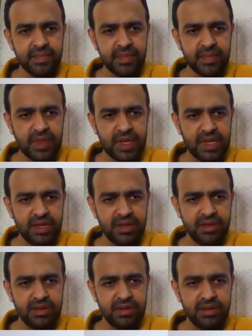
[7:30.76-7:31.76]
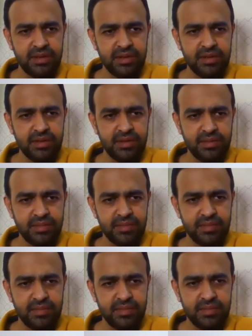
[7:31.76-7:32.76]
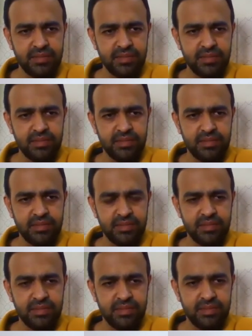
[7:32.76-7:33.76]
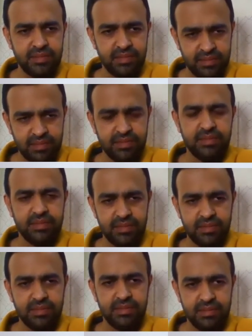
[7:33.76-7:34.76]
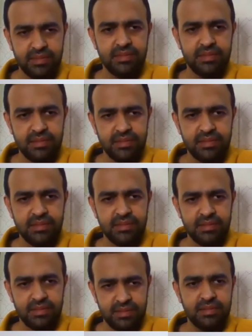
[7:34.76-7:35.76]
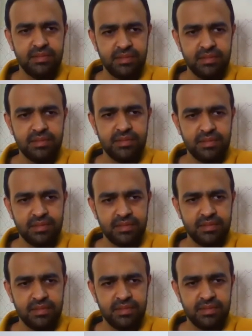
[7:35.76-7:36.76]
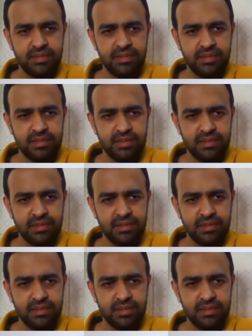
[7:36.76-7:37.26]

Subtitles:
(silent)